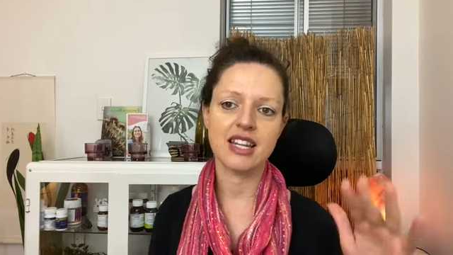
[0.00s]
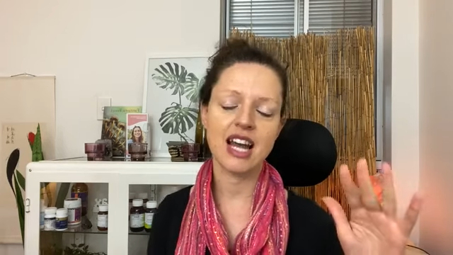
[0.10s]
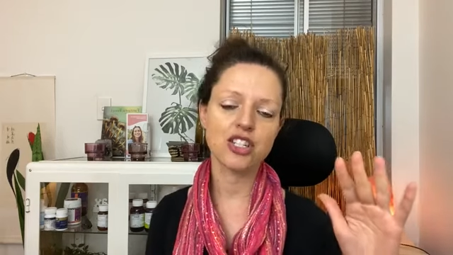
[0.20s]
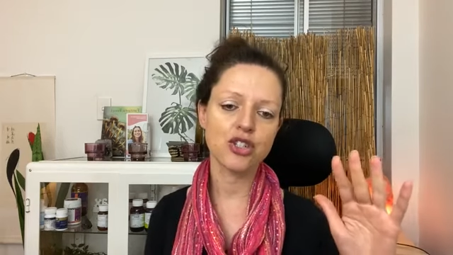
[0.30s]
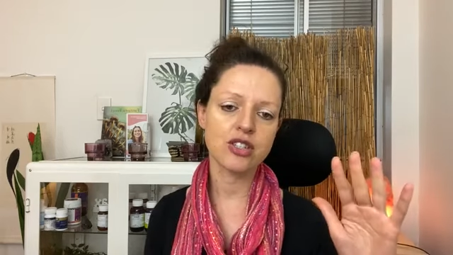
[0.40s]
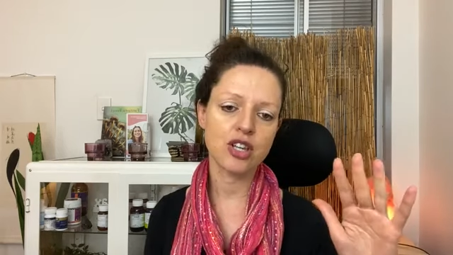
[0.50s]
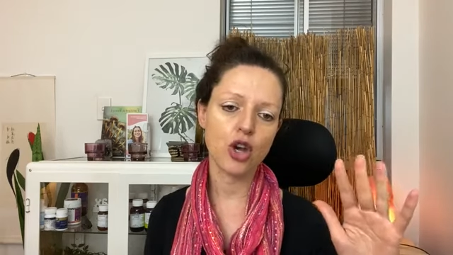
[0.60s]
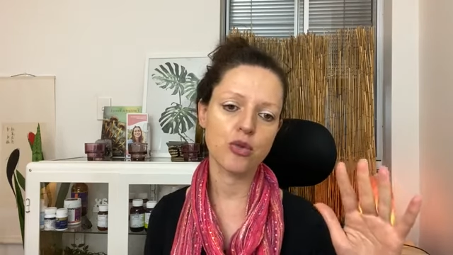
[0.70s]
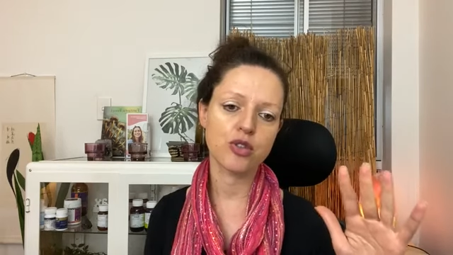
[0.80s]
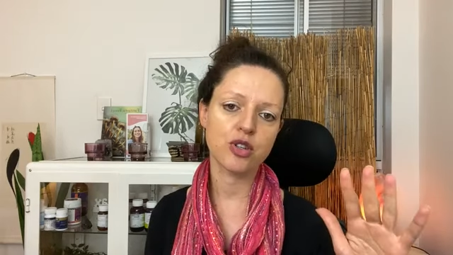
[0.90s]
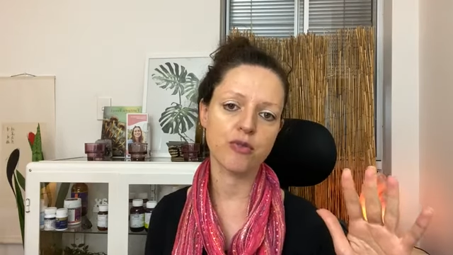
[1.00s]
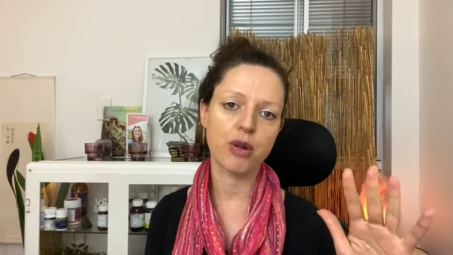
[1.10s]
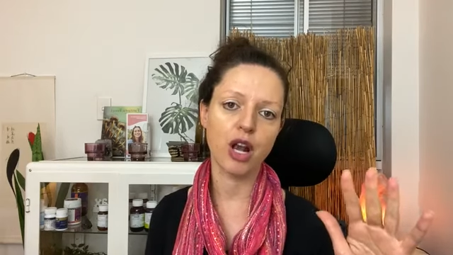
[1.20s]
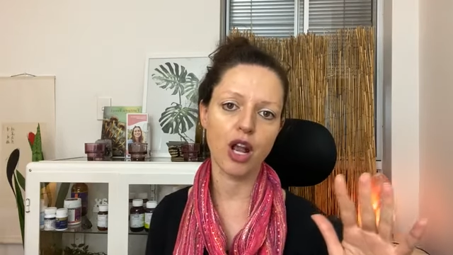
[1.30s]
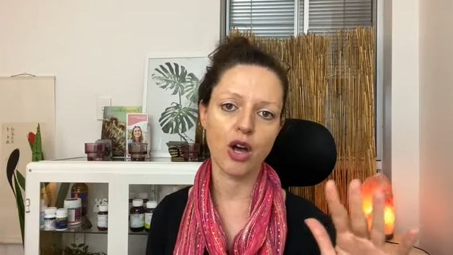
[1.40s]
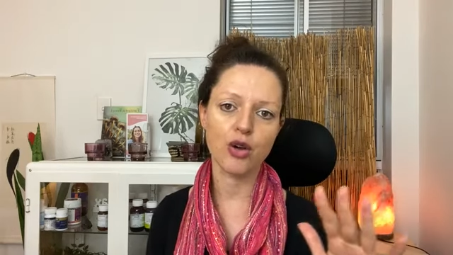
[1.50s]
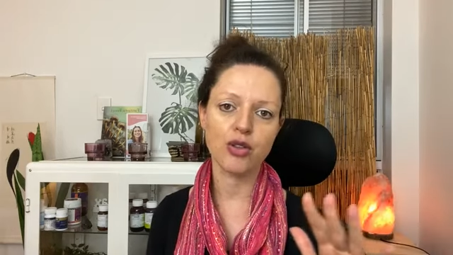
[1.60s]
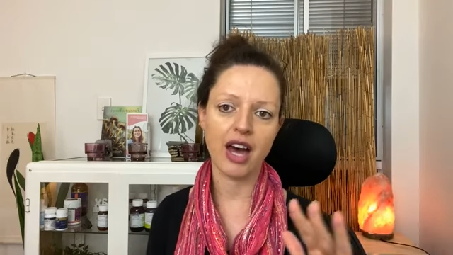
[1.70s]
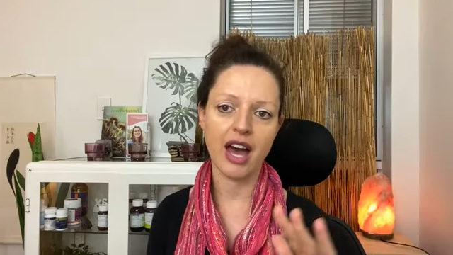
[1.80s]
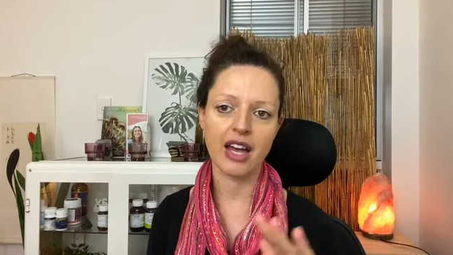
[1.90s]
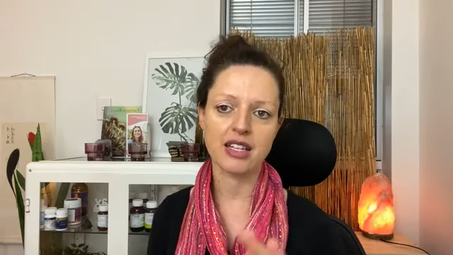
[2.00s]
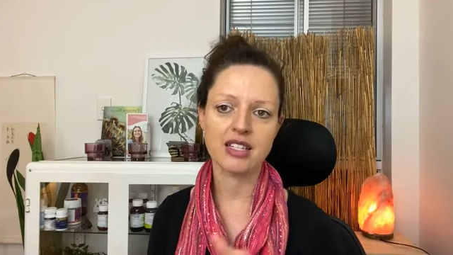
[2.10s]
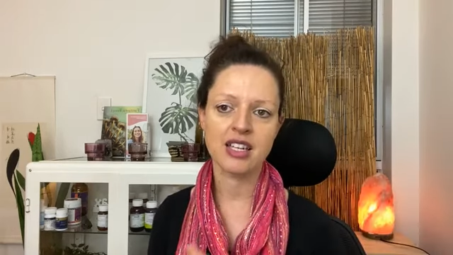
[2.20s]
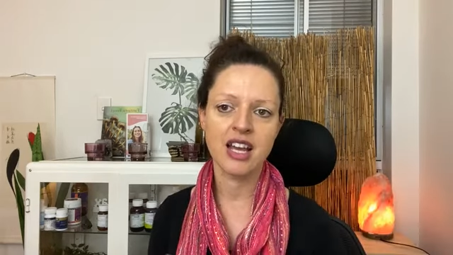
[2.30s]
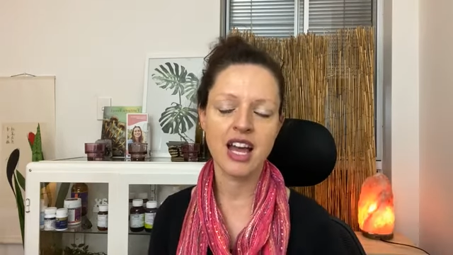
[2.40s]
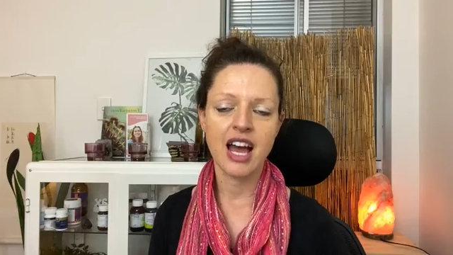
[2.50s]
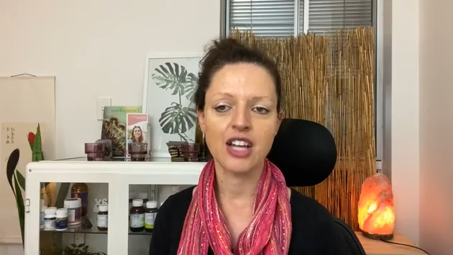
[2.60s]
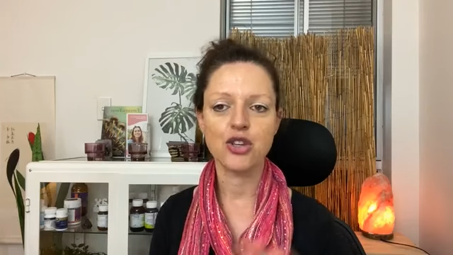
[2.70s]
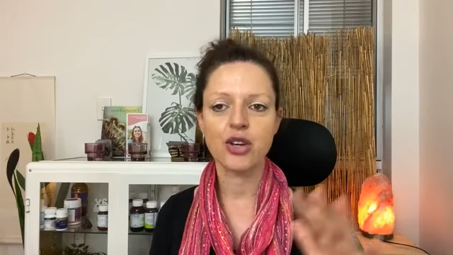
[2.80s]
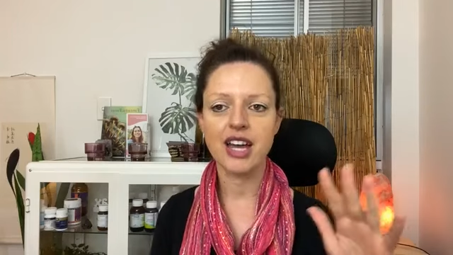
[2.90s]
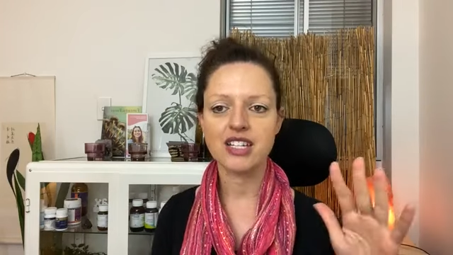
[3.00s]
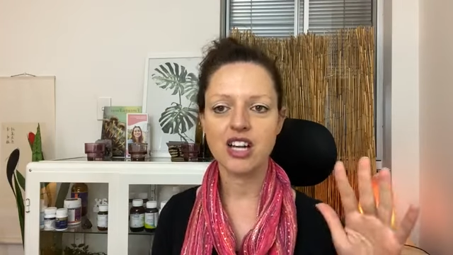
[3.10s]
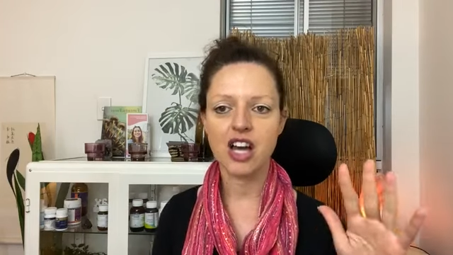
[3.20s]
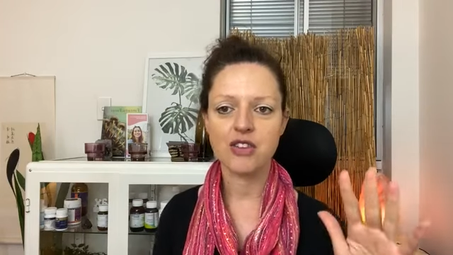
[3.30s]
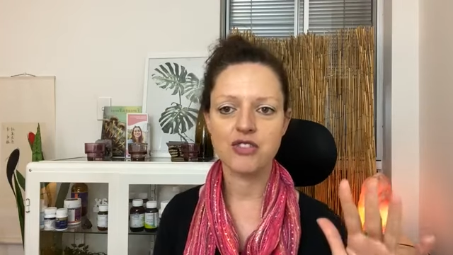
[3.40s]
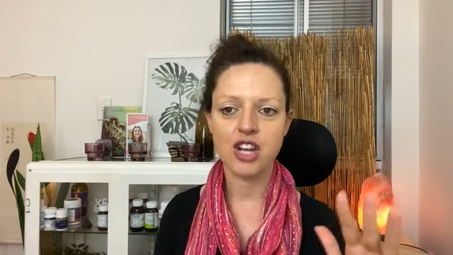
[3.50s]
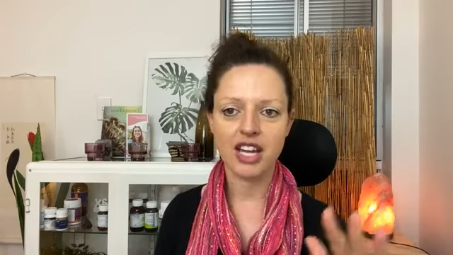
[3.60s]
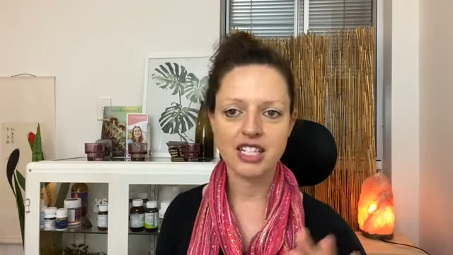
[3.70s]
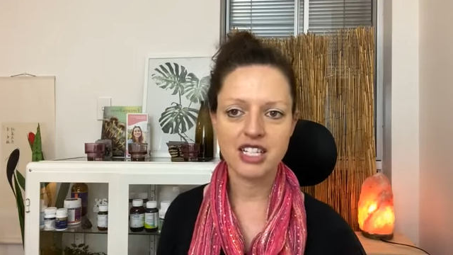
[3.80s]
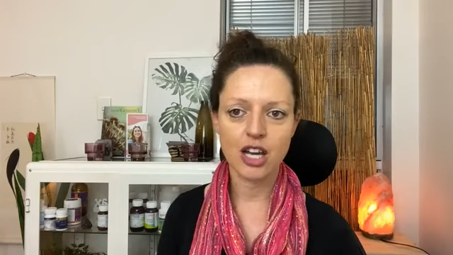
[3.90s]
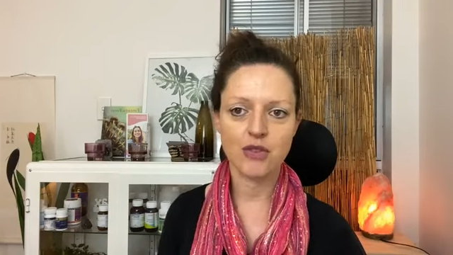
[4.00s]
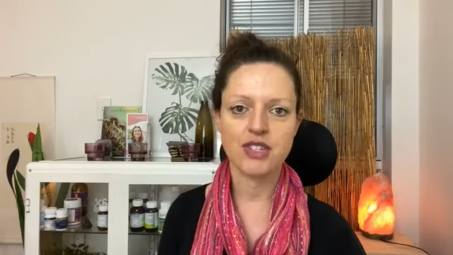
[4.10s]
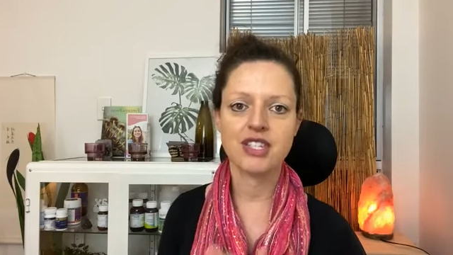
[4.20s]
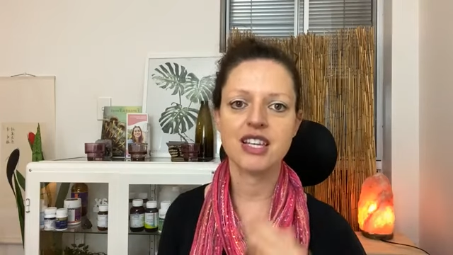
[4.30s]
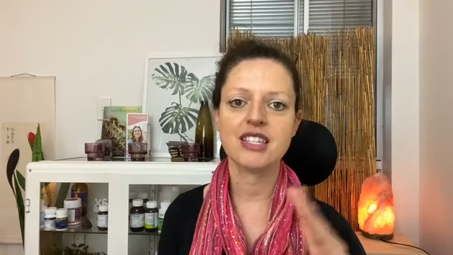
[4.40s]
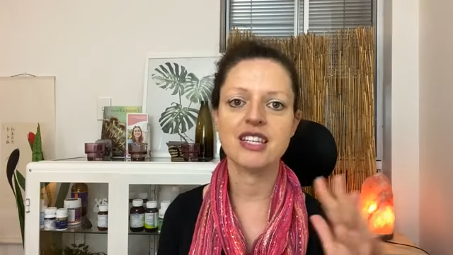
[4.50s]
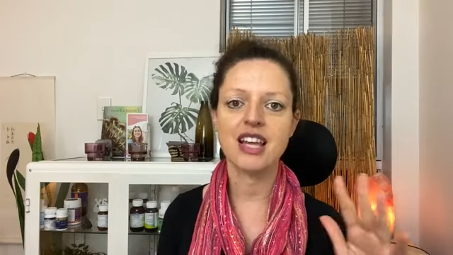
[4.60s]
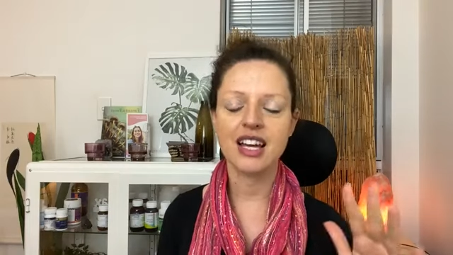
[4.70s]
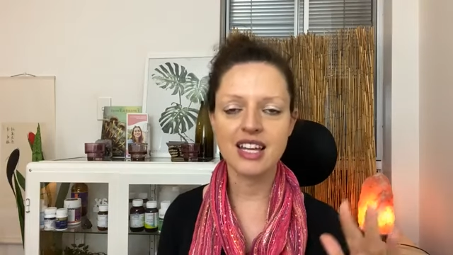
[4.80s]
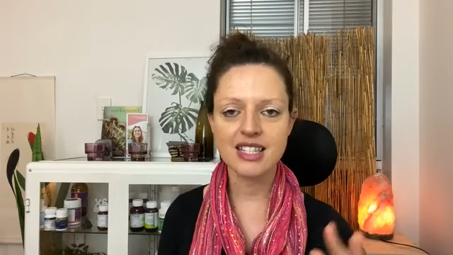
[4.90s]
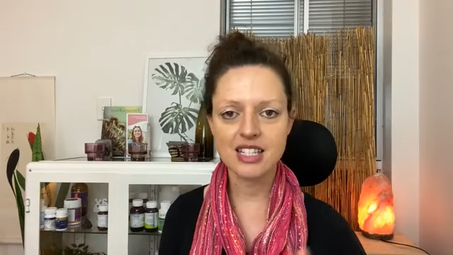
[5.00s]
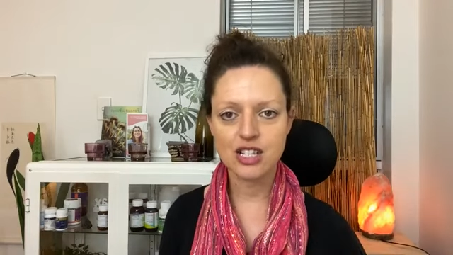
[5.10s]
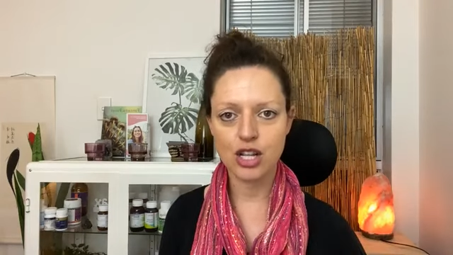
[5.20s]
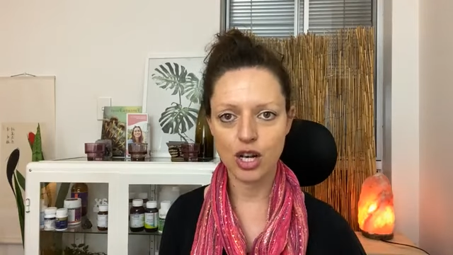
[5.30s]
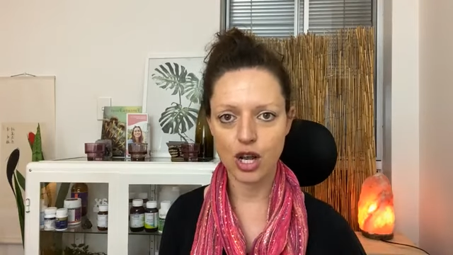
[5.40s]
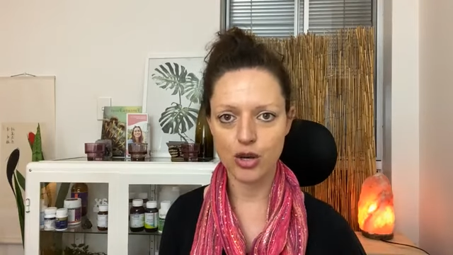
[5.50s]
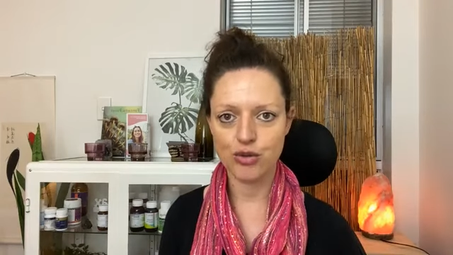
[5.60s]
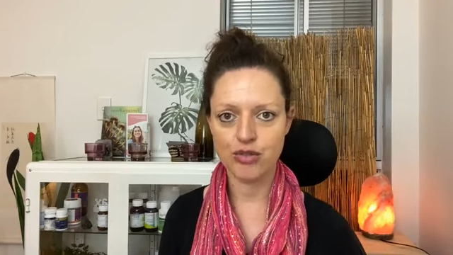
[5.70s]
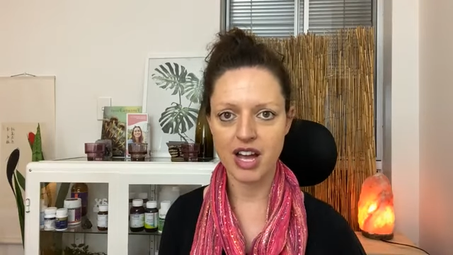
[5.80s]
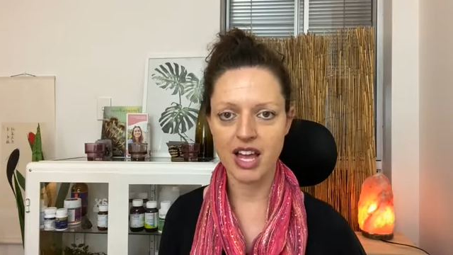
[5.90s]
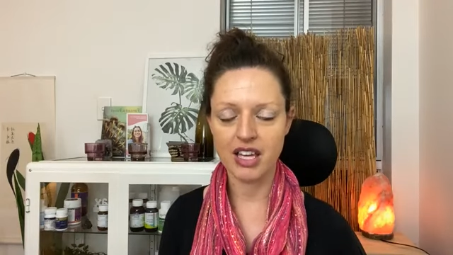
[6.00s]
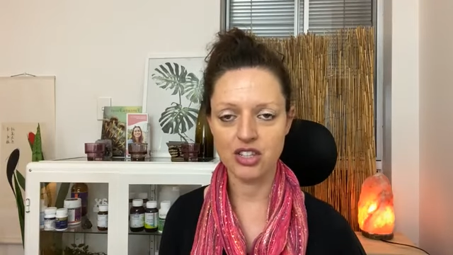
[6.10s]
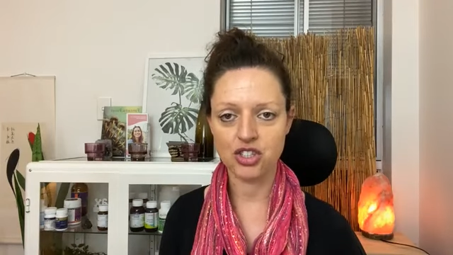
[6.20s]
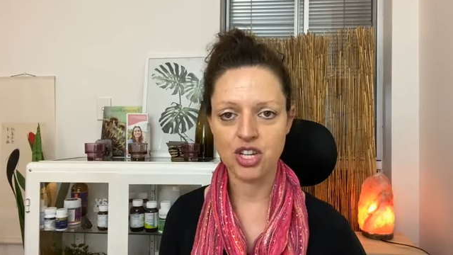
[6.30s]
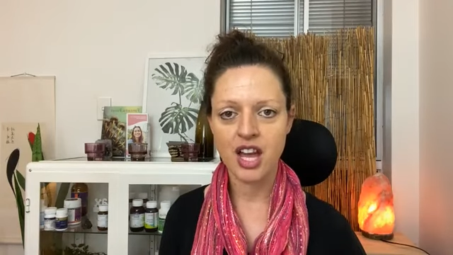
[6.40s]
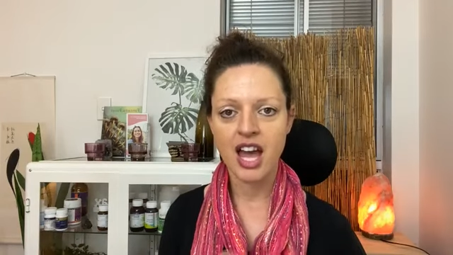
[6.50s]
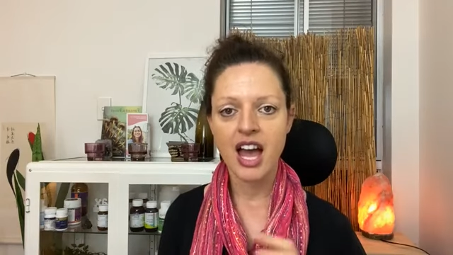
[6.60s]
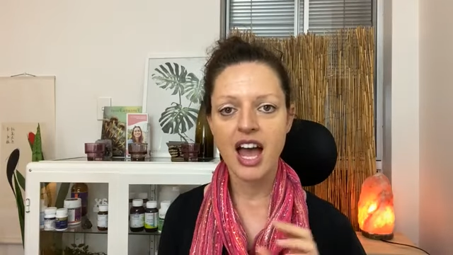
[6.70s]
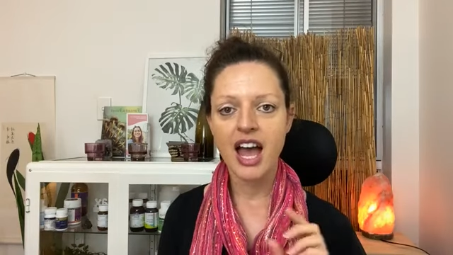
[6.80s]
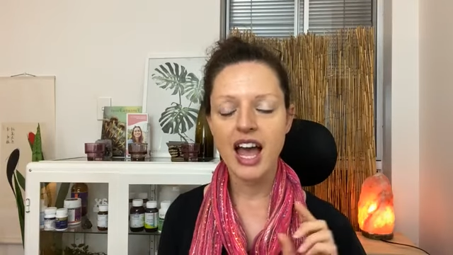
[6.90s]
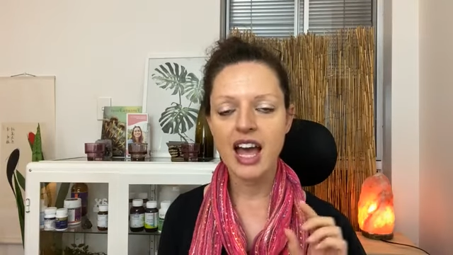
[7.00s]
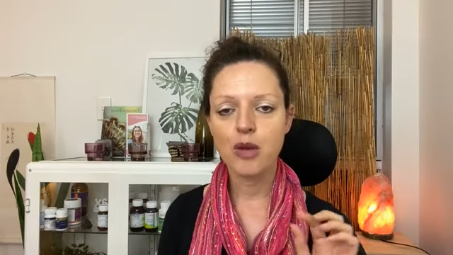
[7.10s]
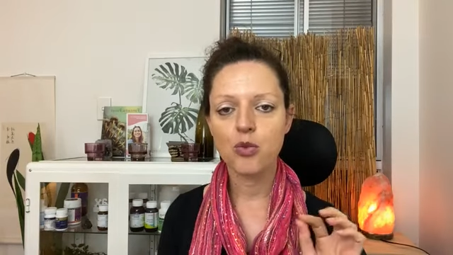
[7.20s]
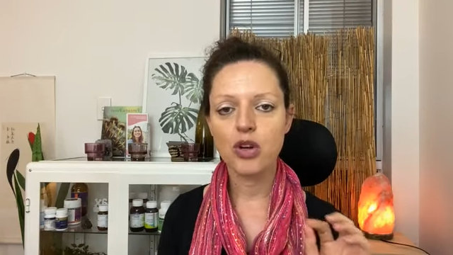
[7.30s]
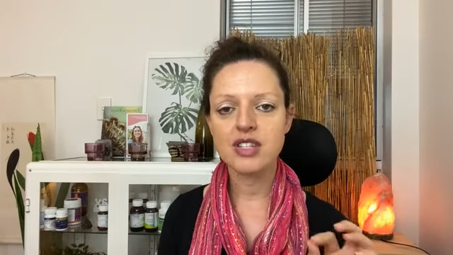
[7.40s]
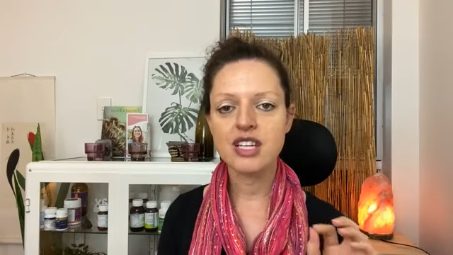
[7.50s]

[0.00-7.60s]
Then as you go sort of below that and you get to kind of 90 over 60, that gets into the low range. And what's